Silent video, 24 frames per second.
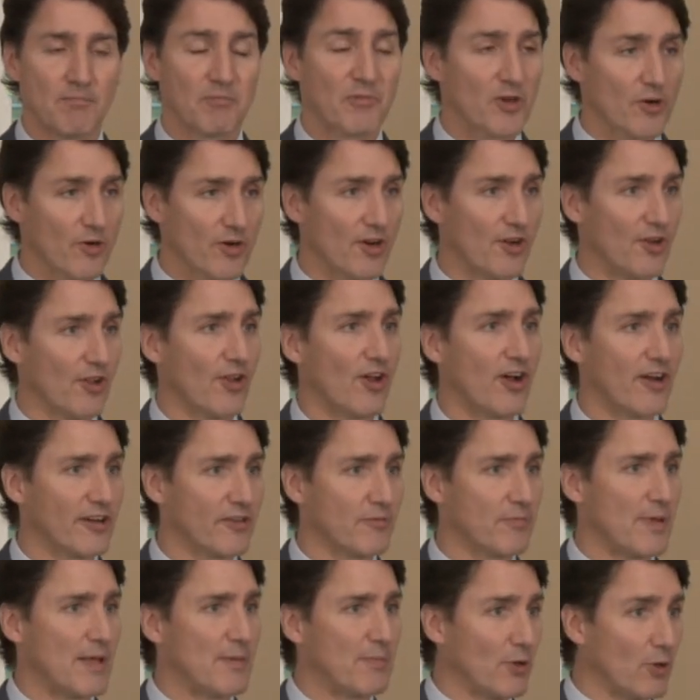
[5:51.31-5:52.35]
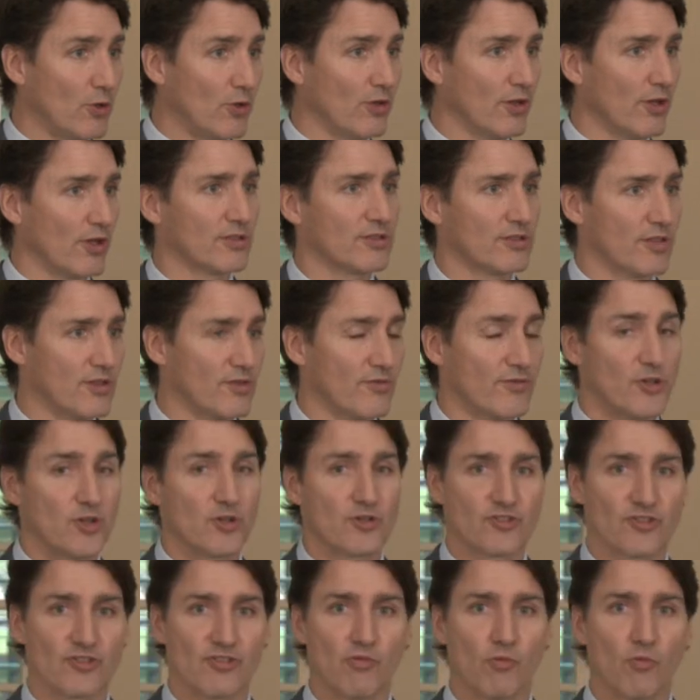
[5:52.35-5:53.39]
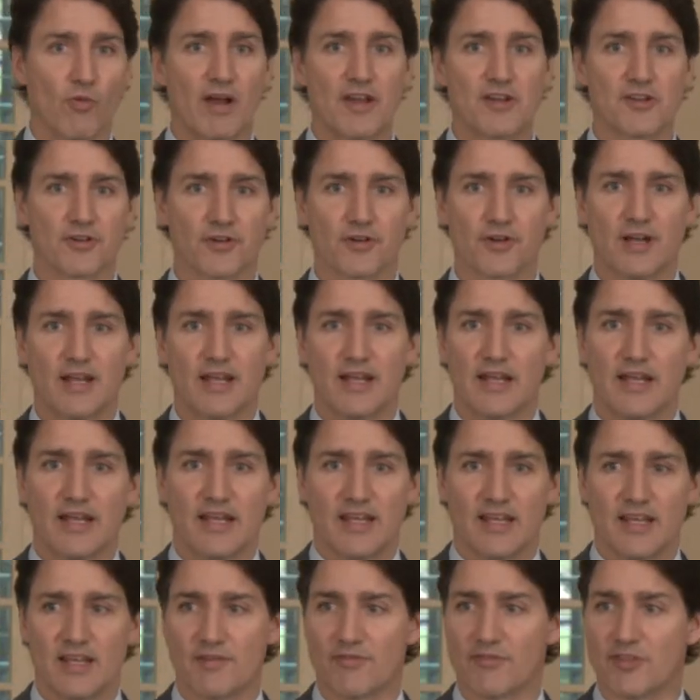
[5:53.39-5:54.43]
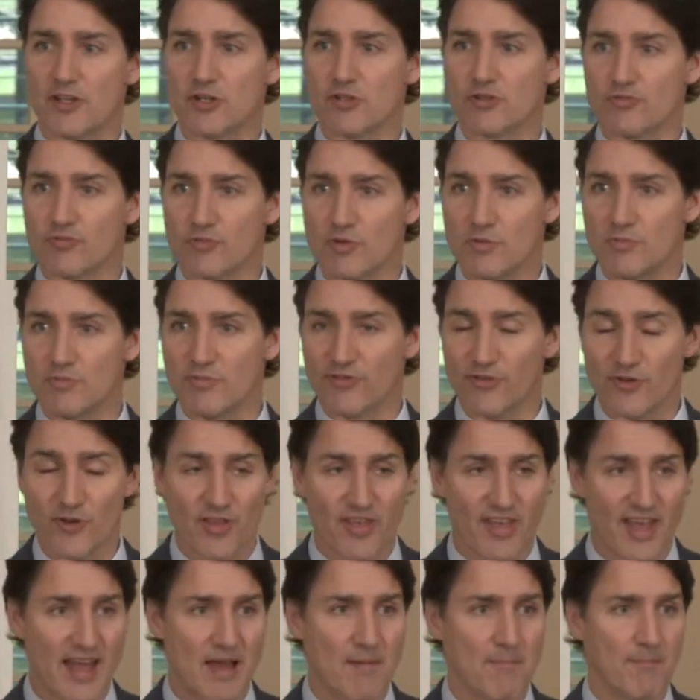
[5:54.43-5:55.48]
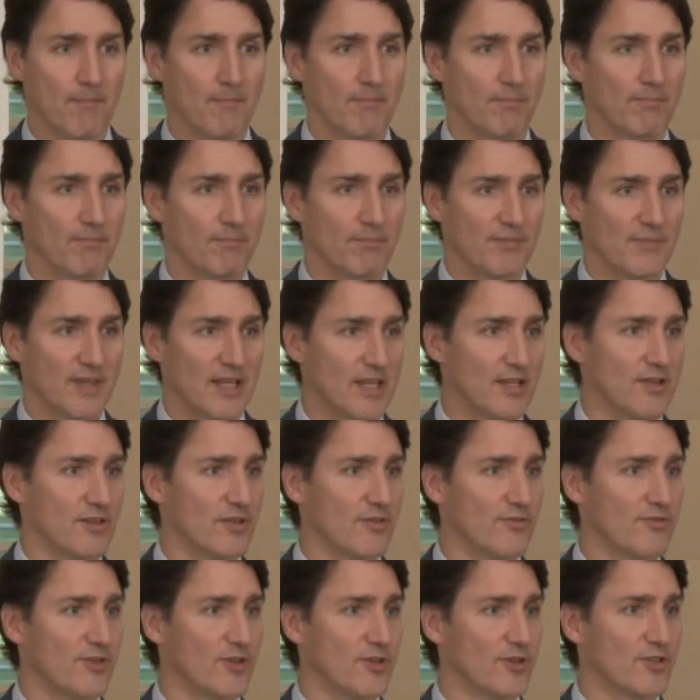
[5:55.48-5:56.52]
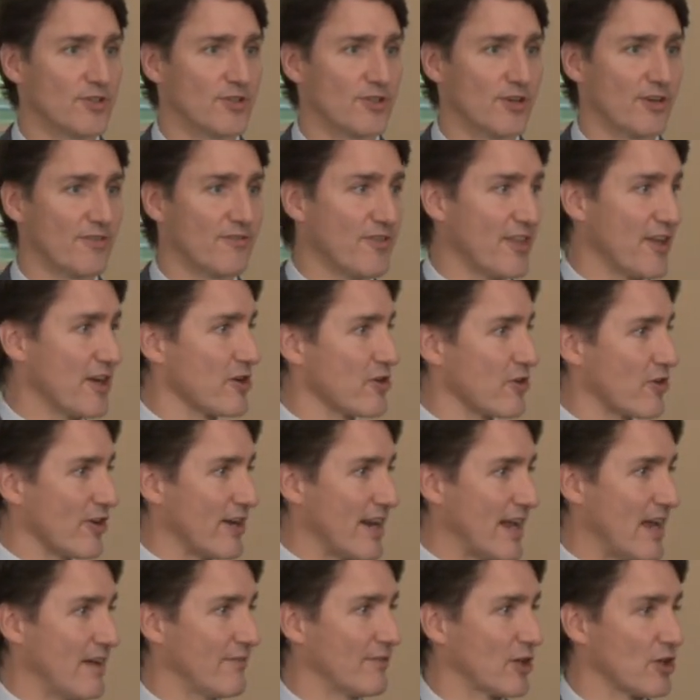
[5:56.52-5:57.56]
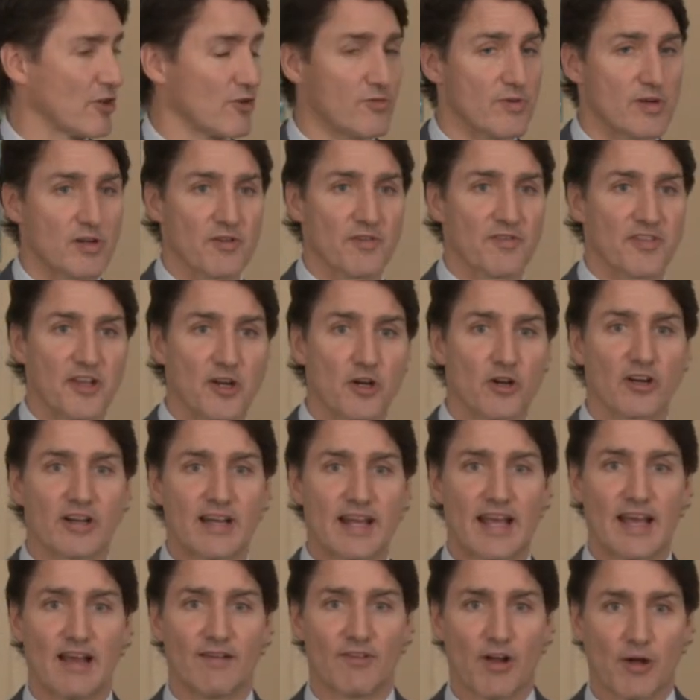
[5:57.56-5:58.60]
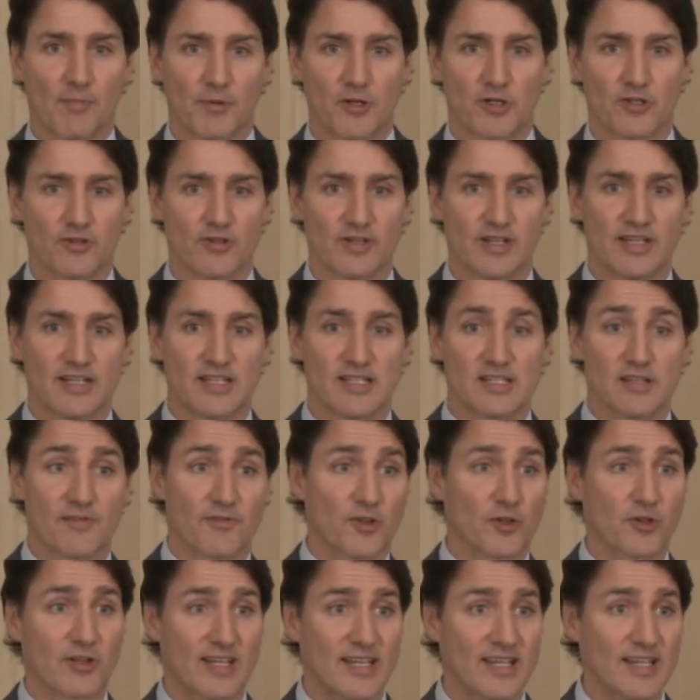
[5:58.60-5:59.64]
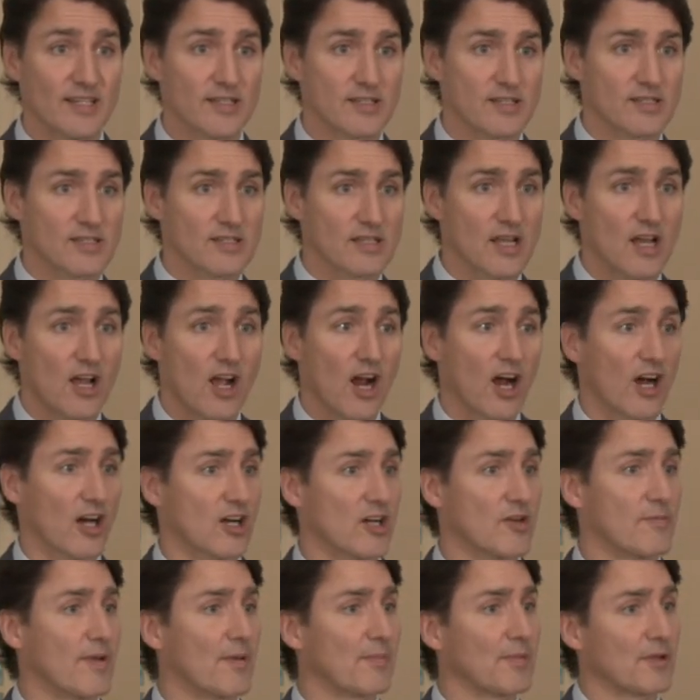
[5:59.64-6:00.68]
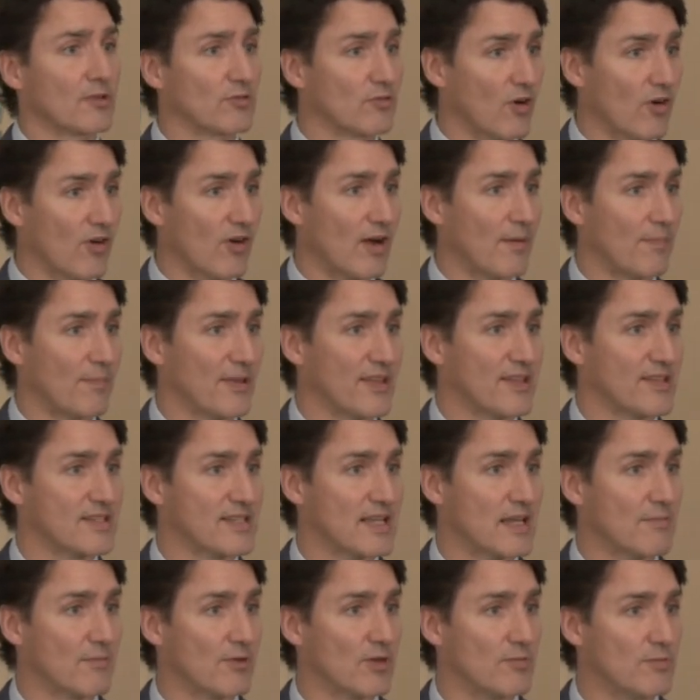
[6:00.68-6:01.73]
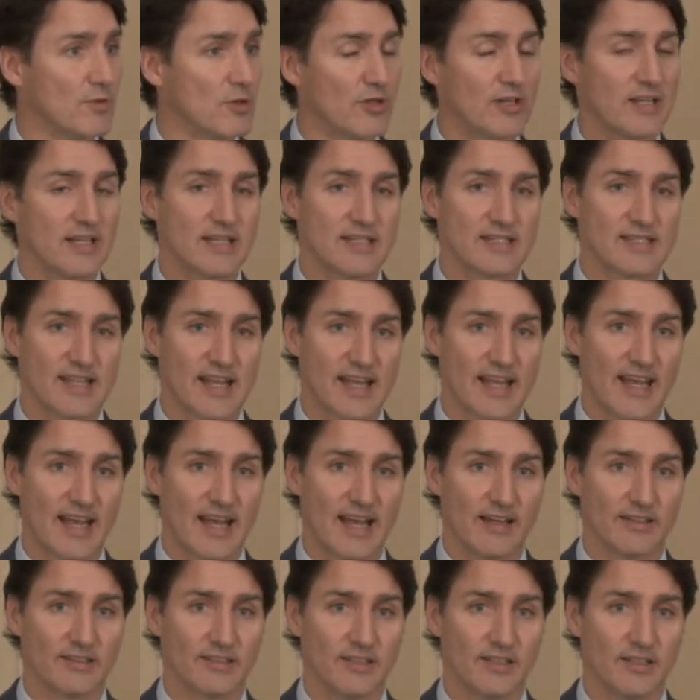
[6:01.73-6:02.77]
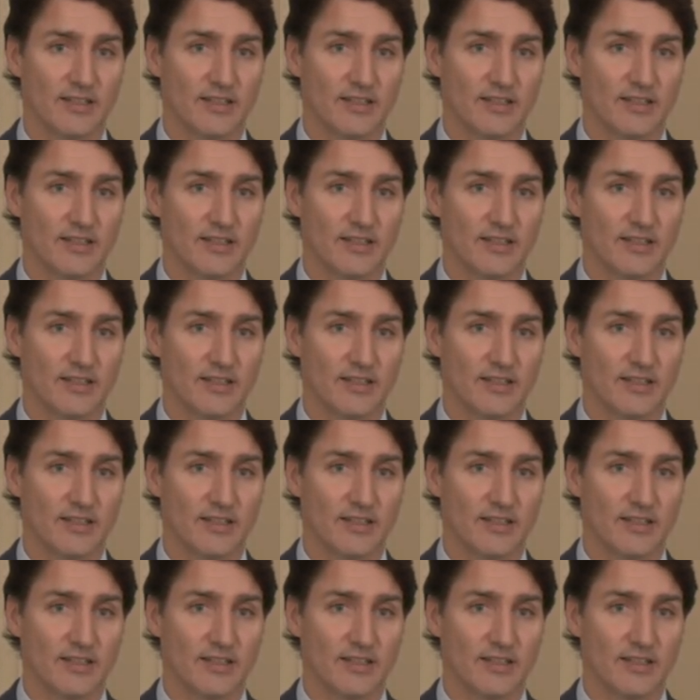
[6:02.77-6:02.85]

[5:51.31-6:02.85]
There are a lot of people who look to the future and wonder if there's room for them in the future, if they're going to have a career, if they're going to have opportunities, if their kids are going to be able to grow up in the same communities they had.